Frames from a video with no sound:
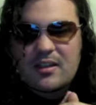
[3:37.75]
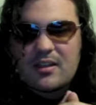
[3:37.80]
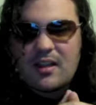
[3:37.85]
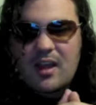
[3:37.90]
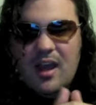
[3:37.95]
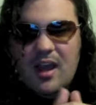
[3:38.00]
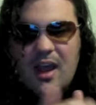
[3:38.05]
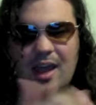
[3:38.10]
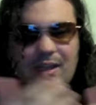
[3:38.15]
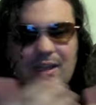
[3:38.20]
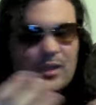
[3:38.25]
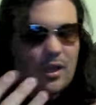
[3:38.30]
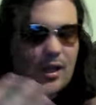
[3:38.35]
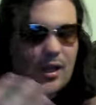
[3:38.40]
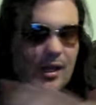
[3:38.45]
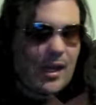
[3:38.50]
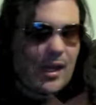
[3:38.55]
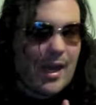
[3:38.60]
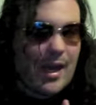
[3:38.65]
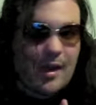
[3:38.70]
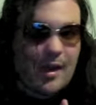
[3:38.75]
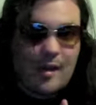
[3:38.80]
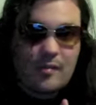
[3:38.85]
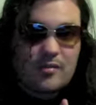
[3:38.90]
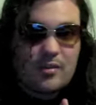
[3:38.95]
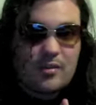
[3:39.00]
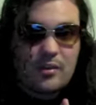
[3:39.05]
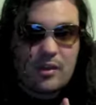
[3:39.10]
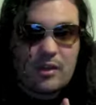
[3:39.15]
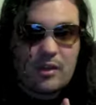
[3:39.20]
I
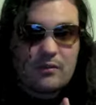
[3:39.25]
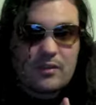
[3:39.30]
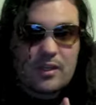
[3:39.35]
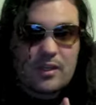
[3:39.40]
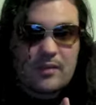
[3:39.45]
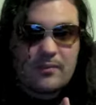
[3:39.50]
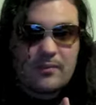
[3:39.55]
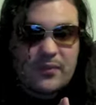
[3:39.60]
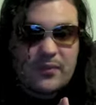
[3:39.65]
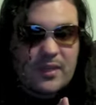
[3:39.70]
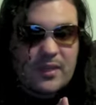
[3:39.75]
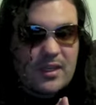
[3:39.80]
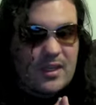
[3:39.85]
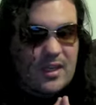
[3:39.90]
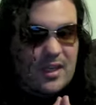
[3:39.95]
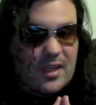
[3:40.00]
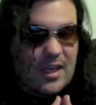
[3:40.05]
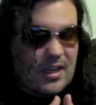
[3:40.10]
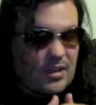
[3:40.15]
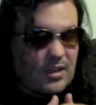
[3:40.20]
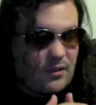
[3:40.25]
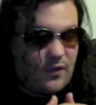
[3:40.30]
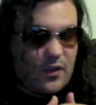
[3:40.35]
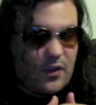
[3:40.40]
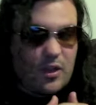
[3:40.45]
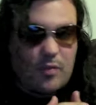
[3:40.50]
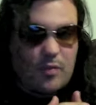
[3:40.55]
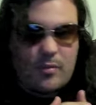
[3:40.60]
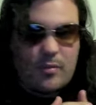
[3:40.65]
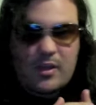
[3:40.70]
absolutely loved it. And the
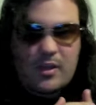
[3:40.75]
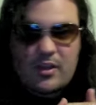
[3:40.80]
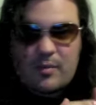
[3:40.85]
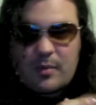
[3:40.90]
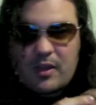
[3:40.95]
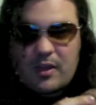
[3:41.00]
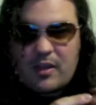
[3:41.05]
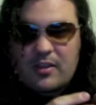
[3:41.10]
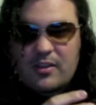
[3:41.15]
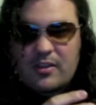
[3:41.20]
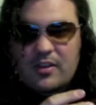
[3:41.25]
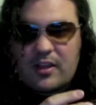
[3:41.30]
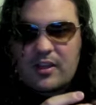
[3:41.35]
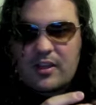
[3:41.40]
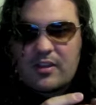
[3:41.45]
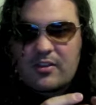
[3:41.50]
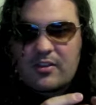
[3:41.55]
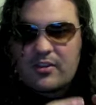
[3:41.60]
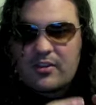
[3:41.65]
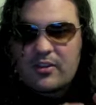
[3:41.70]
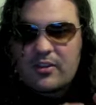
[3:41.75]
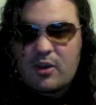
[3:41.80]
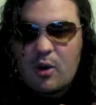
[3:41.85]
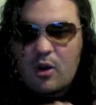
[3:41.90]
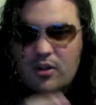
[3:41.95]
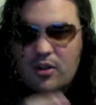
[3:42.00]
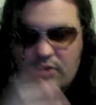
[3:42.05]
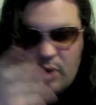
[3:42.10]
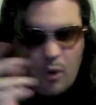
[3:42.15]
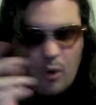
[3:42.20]
film is about it's
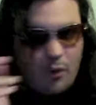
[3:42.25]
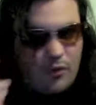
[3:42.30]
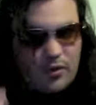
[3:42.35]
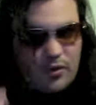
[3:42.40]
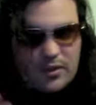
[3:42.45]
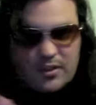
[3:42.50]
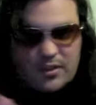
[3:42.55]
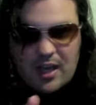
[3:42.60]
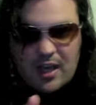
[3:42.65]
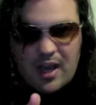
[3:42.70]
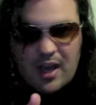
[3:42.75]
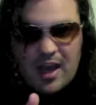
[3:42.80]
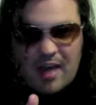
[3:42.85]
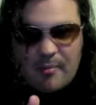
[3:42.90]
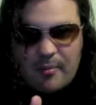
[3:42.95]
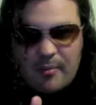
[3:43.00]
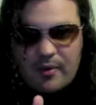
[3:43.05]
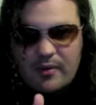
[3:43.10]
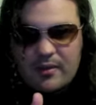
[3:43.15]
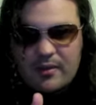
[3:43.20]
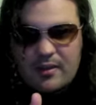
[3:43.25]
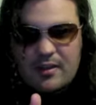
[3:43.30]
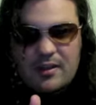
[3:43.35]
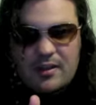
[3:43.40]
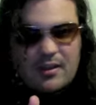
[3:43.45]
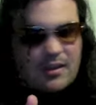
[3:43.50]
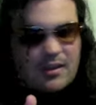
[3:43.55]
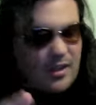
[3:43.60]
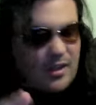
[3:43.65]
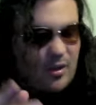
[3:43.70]
over the top,
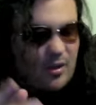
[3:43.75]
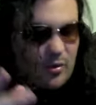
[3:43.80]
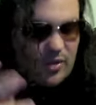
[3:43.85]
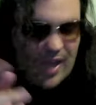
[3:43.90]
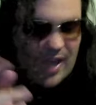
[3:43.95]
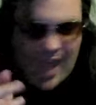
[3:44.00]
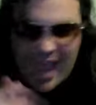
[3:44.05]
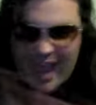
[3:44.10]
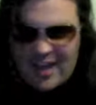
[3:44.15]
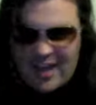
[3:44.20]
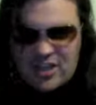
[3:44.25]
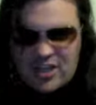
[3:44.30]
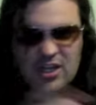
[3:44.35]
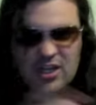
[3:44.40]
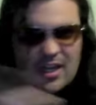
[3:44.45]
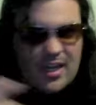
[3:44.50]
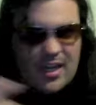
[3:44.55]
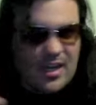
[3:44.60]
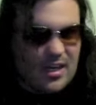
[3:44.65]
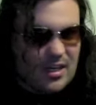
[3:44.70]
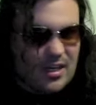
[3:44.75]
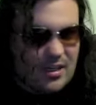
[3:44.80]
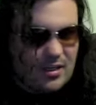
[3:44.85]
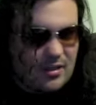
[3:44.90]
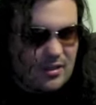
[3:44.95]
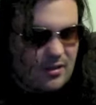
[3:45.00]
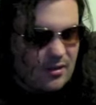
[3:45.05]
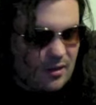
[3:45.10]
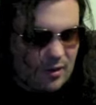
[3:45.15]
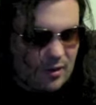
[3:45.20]
you know, with action.
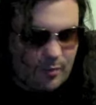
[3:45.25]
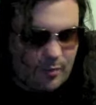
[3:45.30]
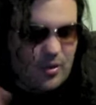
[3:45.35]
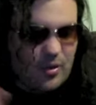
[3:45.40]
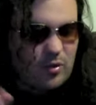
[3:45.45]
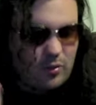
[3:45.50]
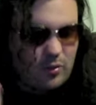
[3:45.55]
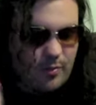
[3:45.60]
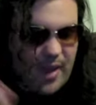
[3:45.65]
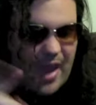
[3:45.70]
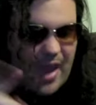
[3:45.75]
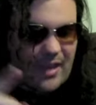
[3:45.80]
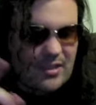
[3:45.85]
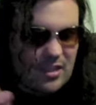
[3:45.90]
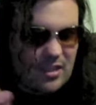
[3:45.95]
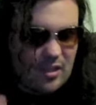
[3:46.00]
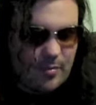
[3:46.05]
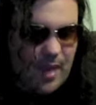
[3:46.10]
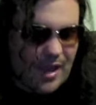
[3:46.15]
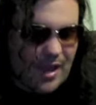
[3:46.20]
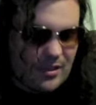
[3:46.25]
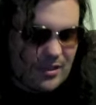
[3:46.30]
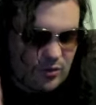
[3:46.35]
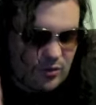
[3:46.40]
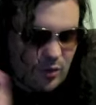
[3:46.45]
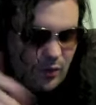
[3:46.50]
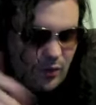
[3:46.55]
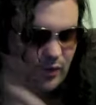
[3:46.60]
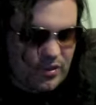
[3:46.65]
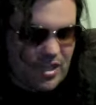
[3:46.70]
It's just packed. It's packed in
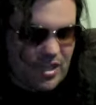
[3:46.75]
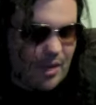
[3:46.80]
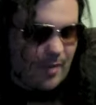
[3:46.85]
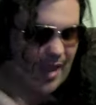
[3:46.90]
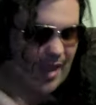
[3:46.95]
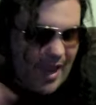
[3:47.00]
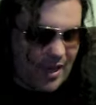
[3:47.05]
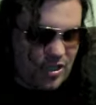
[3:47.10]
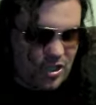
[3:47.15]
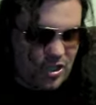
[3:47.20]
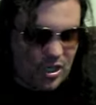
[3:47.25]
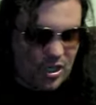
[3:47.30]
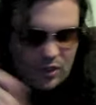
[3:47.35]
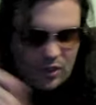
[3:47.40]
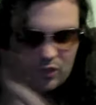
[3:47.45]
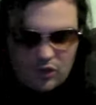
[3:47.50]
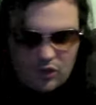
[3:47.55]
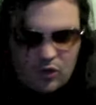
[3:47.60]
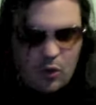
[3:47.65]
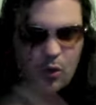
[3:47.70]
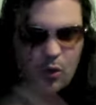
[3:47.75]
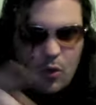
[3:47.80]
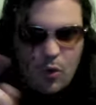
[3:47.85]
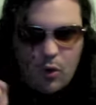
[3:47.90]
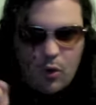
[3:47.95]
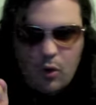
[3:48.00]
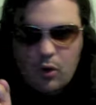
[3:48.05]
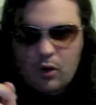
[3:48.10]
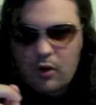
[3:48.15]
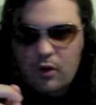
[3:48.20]
over the top action,
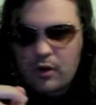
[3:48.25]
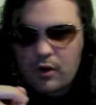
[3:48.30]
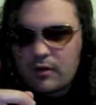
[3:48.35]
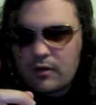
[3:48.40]
gore,